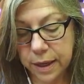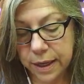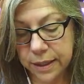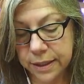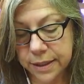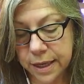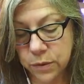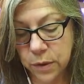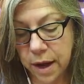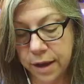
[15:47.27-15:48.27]
At least
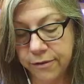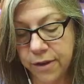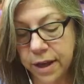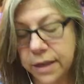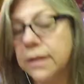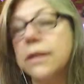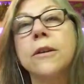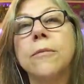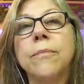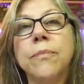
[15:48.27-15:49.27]
that's what I find.
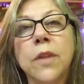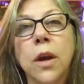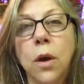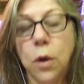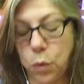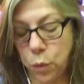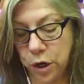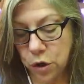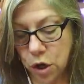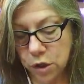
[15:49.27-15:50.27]
We
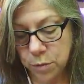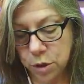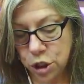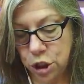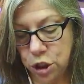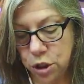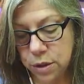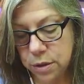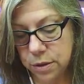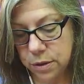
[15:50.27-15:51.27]
are not
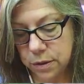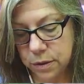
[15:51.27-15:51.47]
machines.